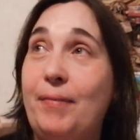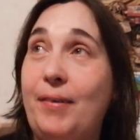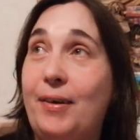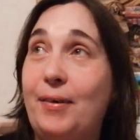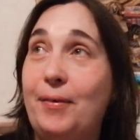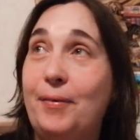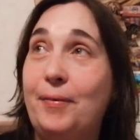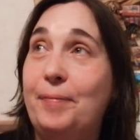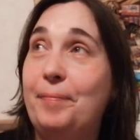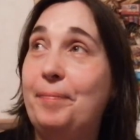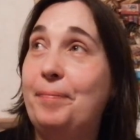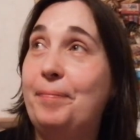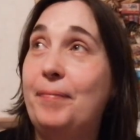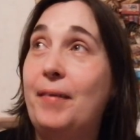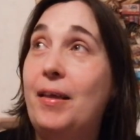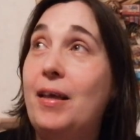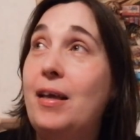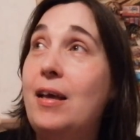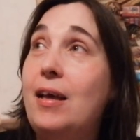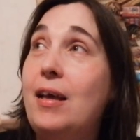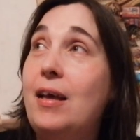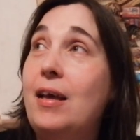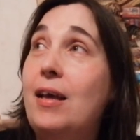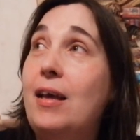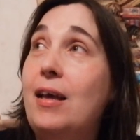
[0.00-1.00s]
Oh.
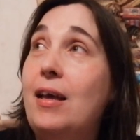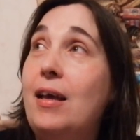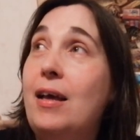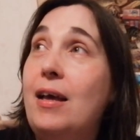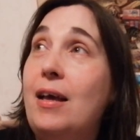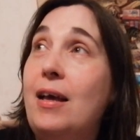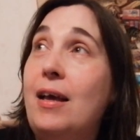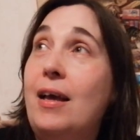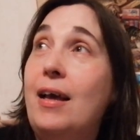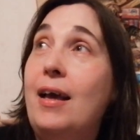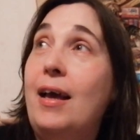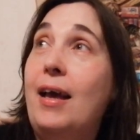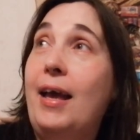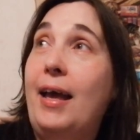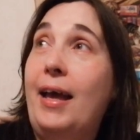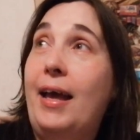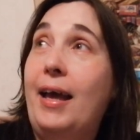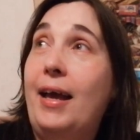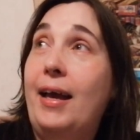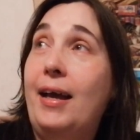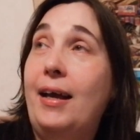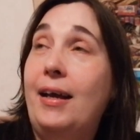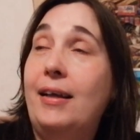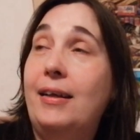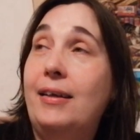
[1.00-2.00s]

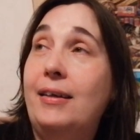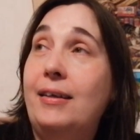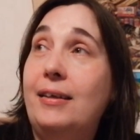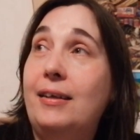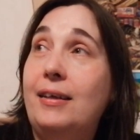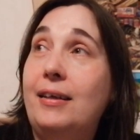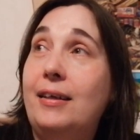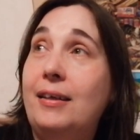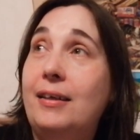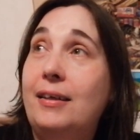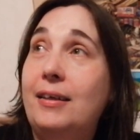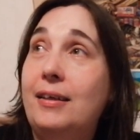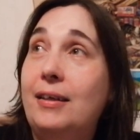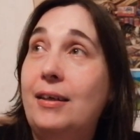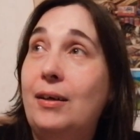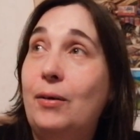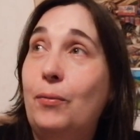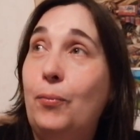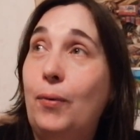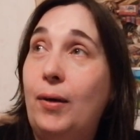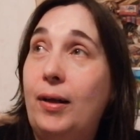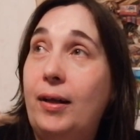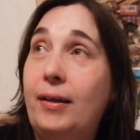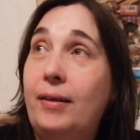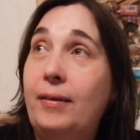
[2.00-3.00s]
And,
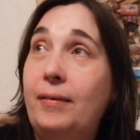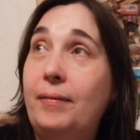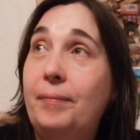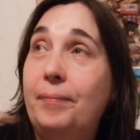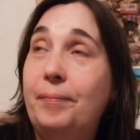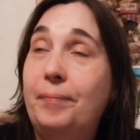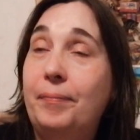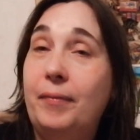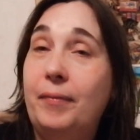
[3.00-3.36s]
well,